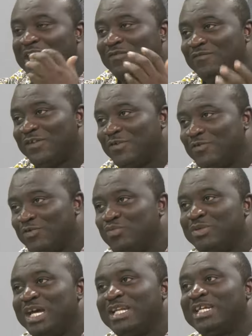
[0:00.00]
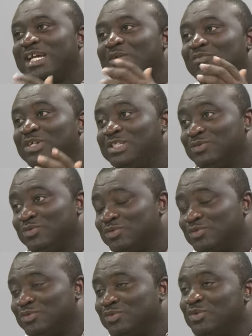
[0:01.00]
Ferro, Obia the camera suits,
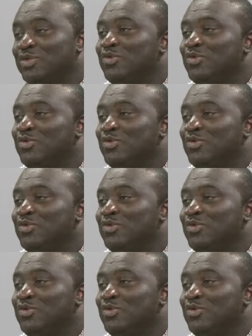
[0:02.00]
no.